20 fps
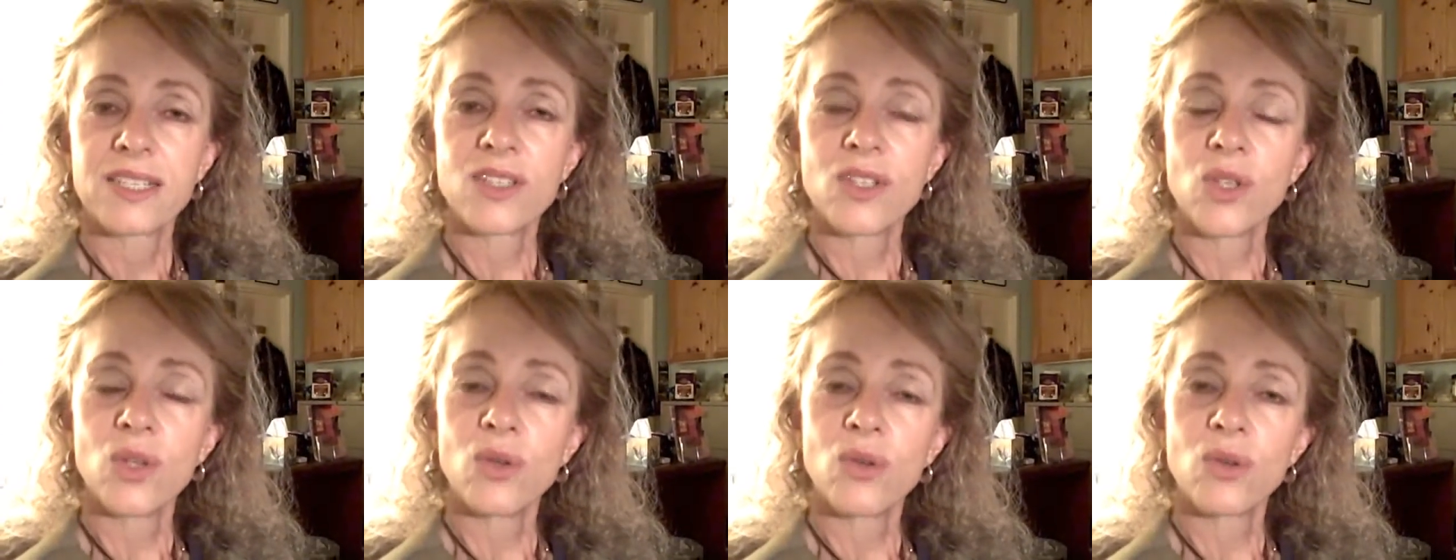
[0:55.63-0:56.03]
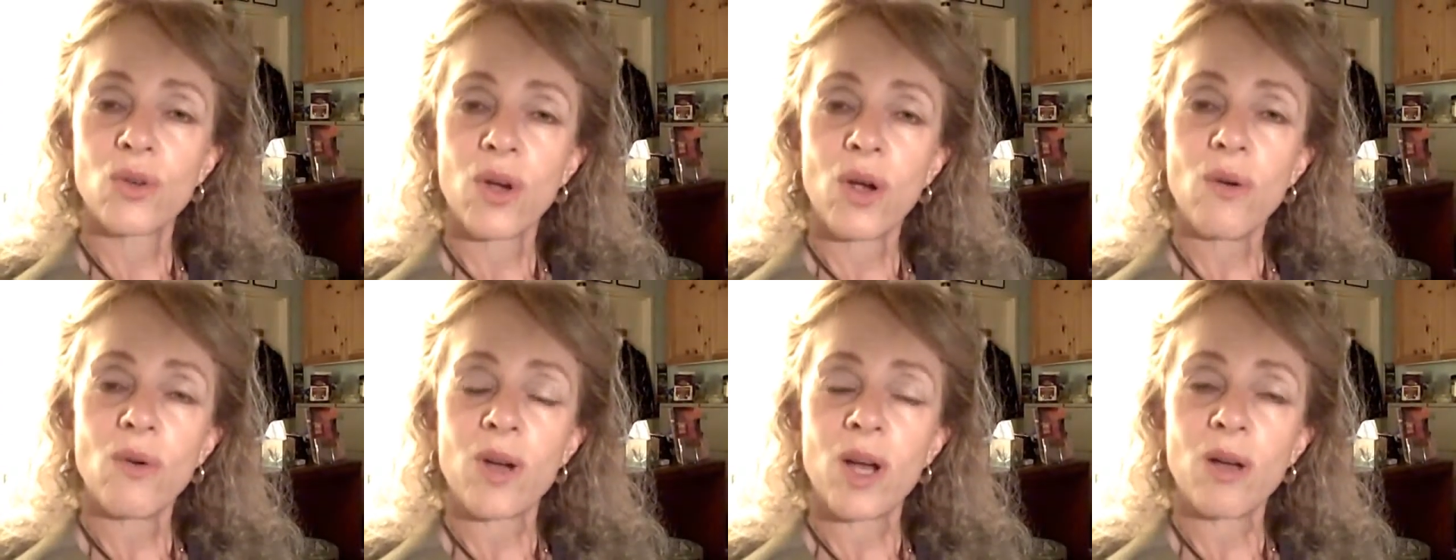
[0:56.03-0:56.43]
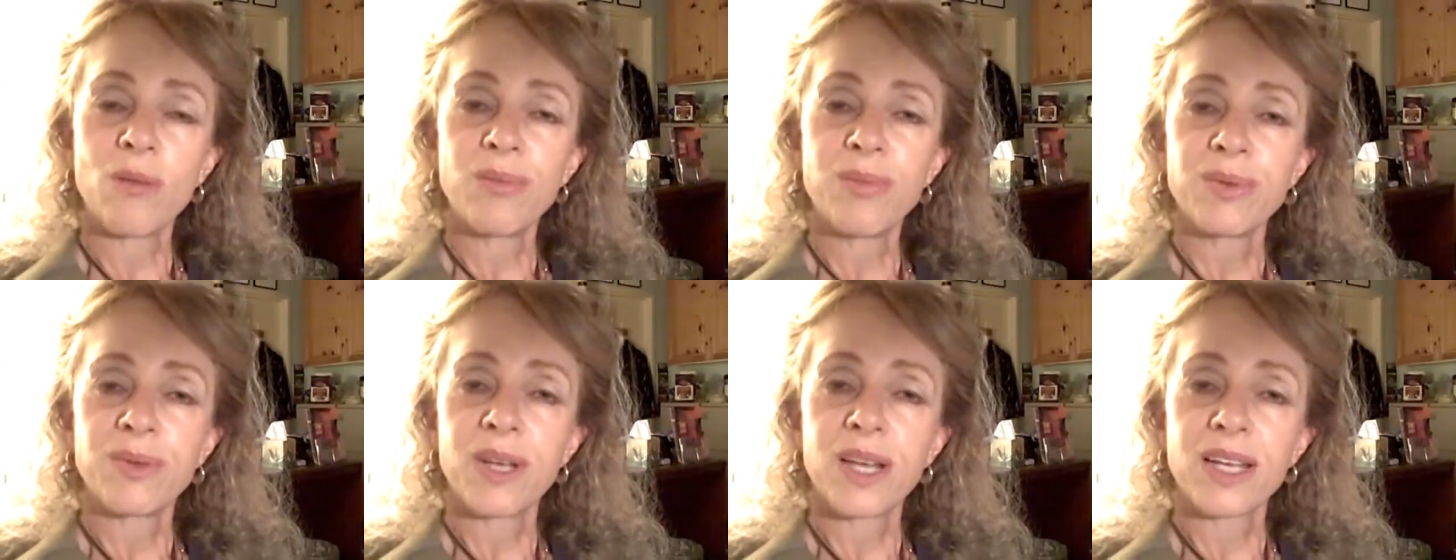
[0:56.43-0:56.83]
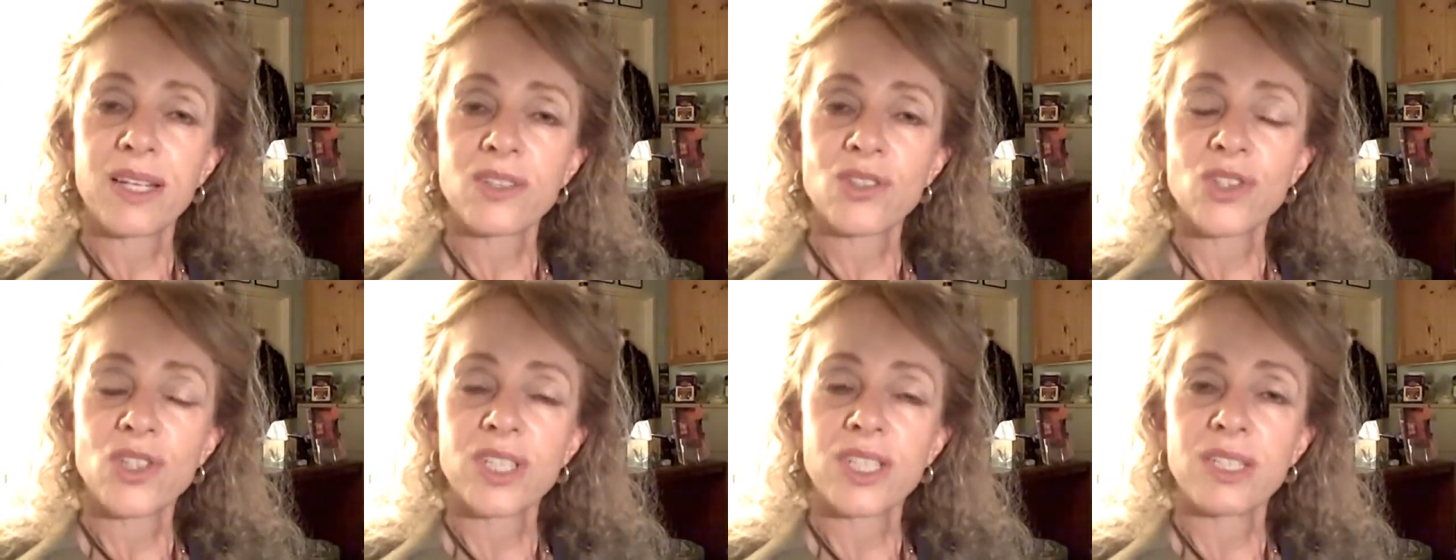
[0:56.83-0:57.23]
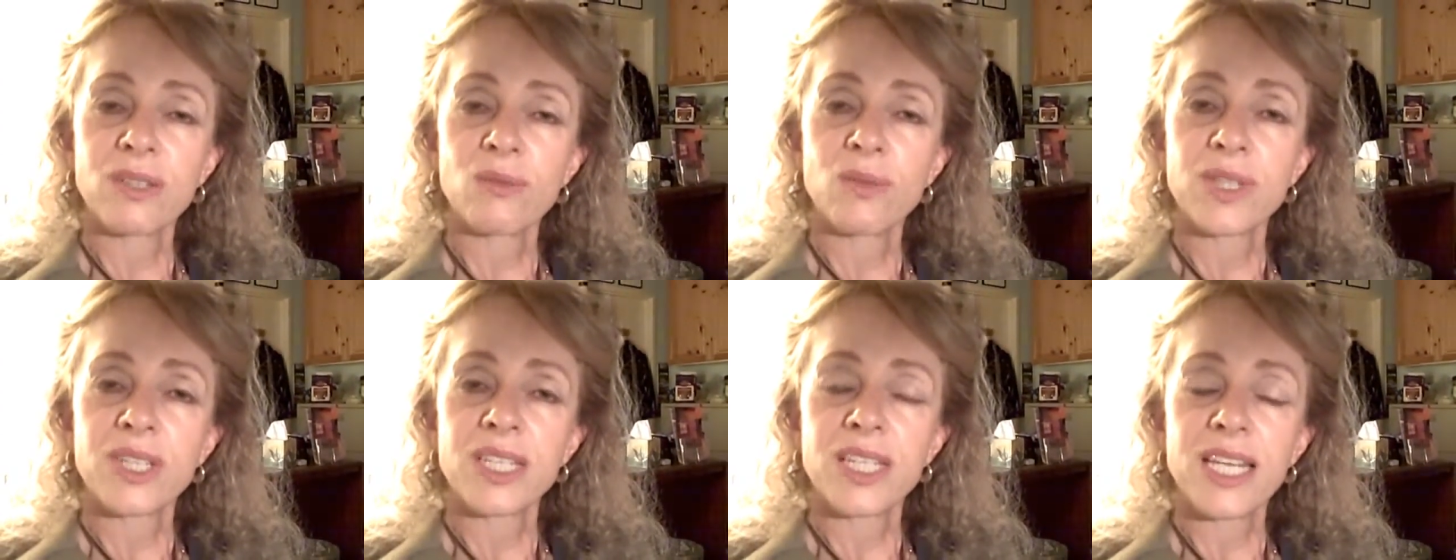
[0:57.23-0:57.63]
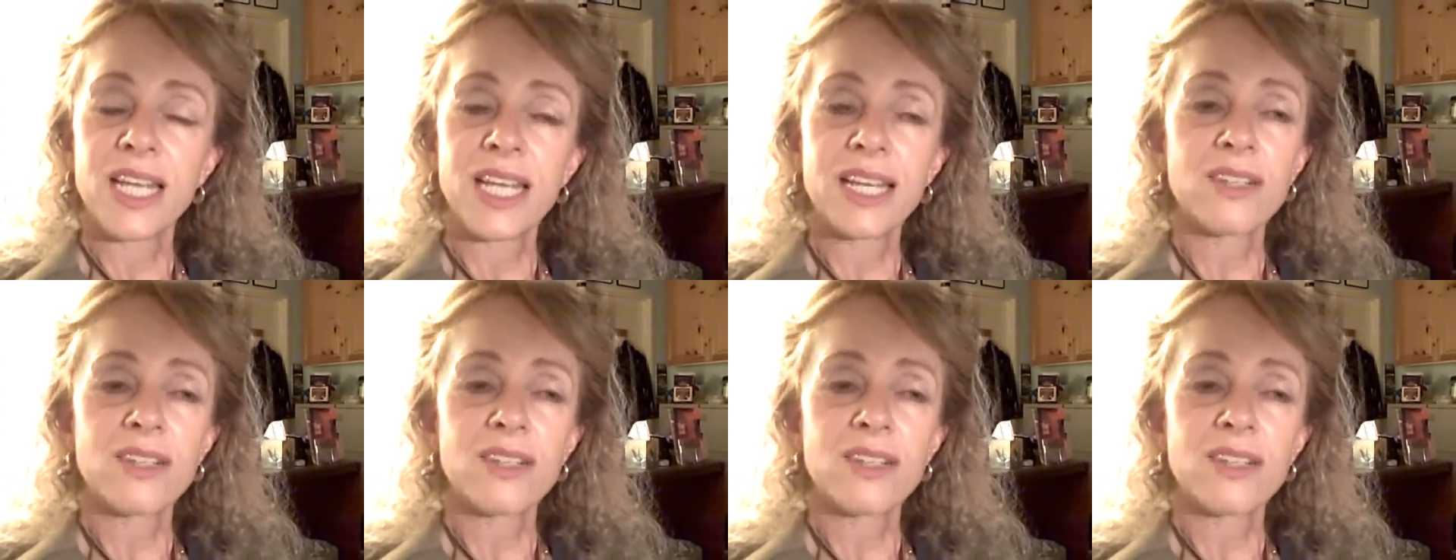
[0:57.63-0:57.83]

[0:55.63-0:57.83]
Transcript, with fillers: So you grow up actually with an